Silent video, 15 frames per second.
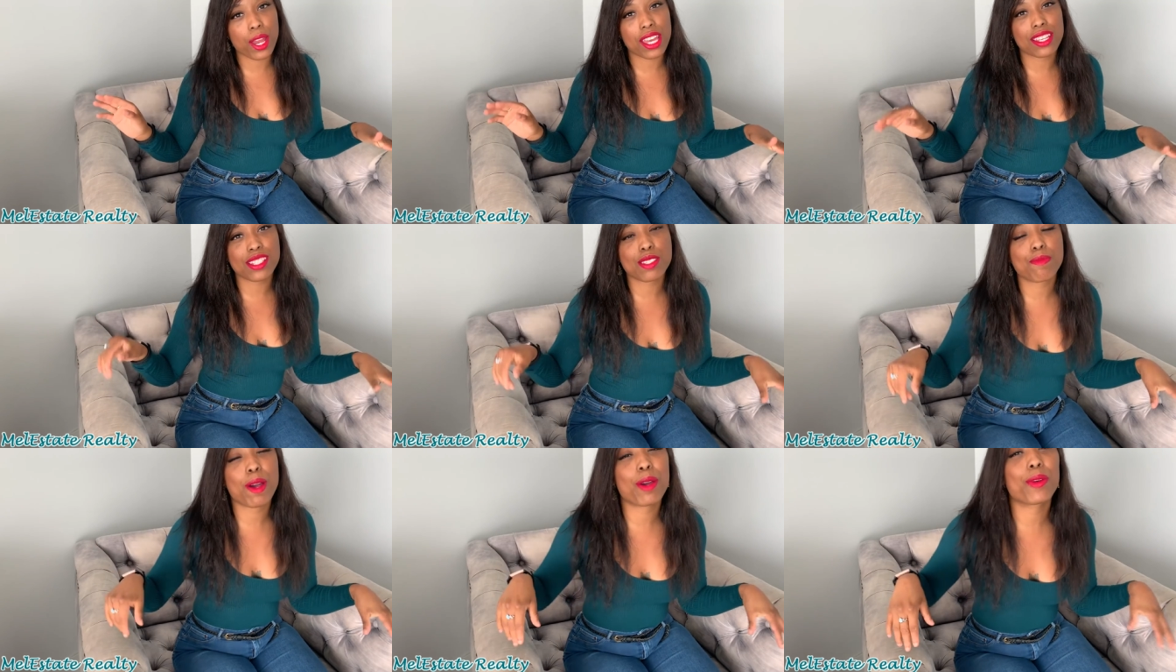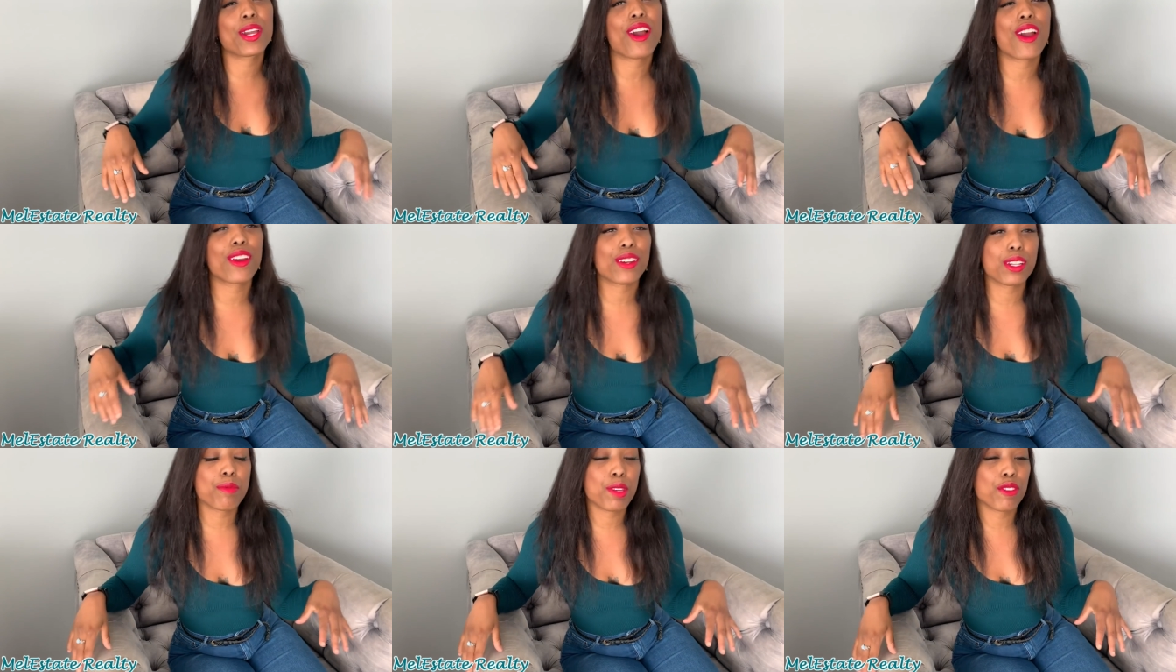ways, but we are
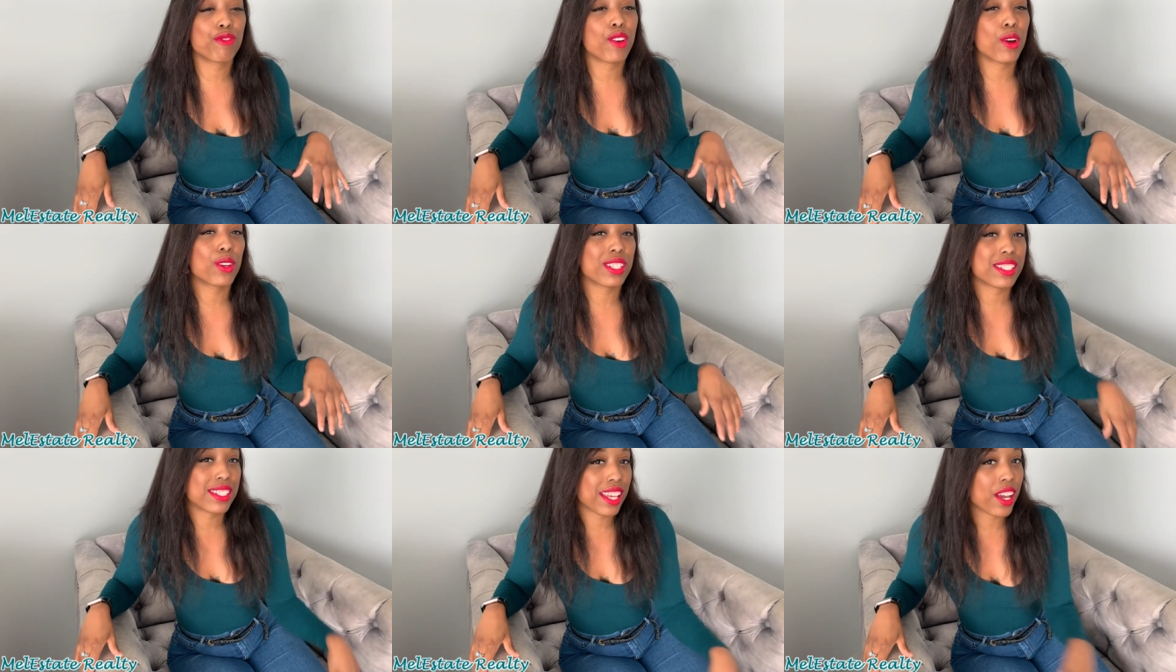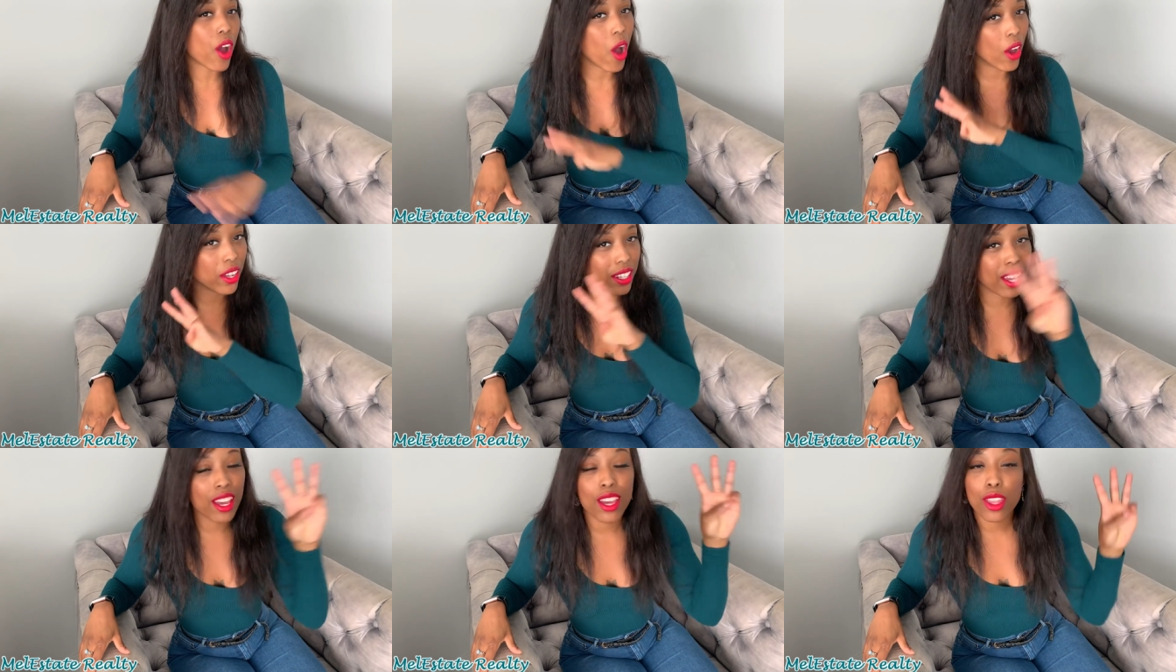going to be focusing
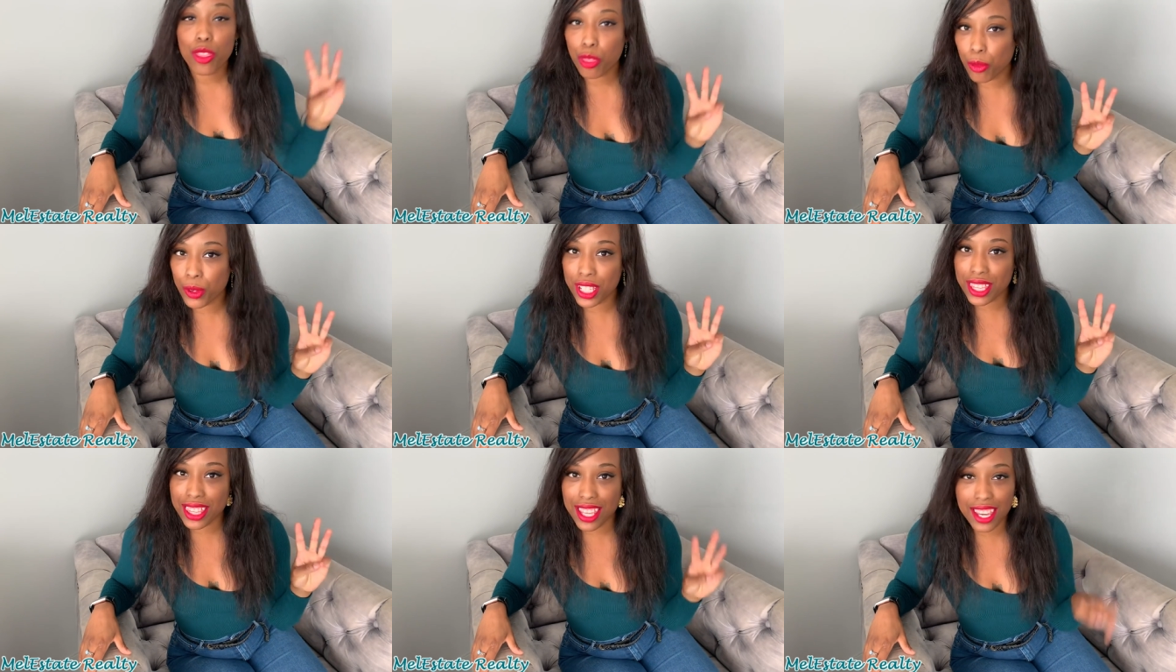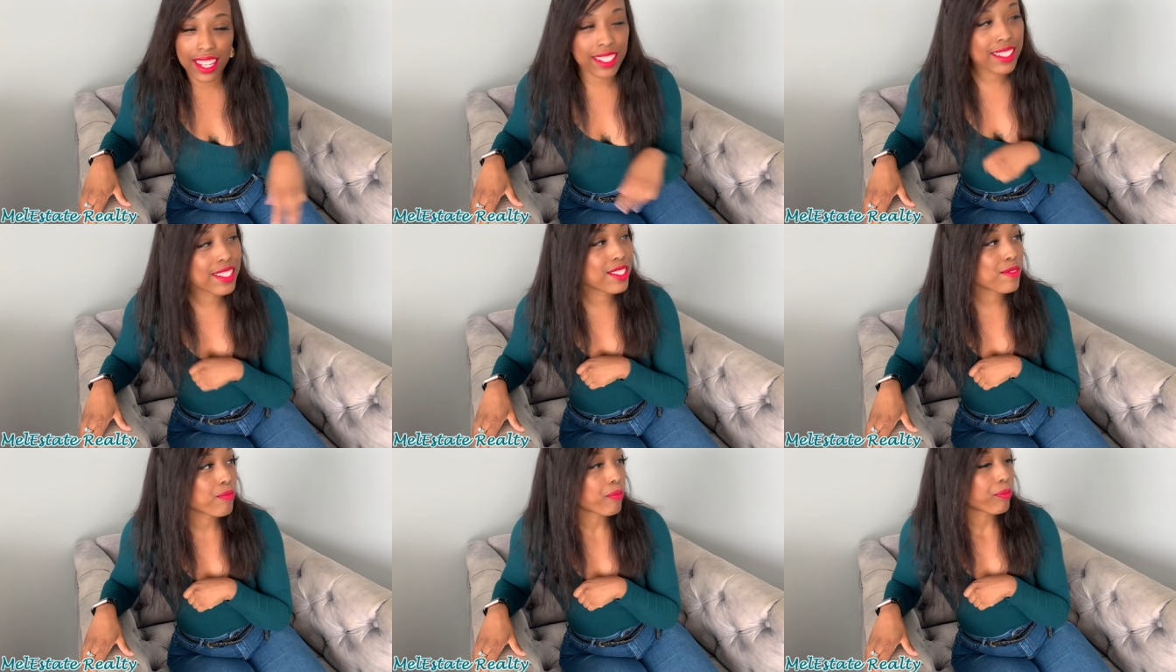on three
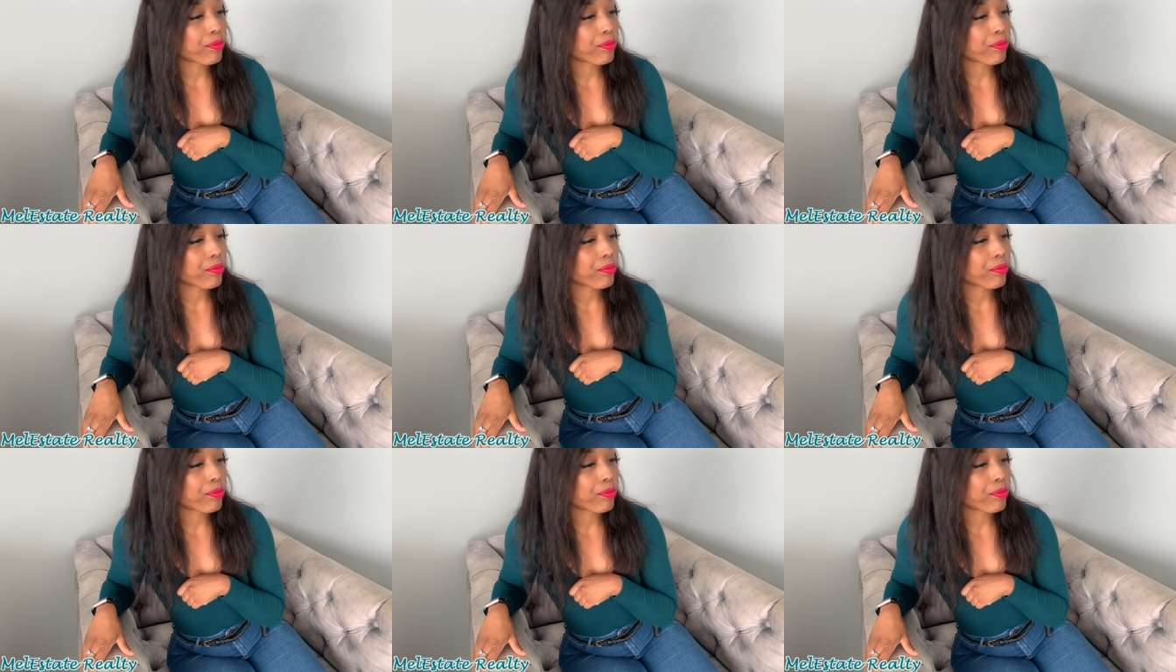things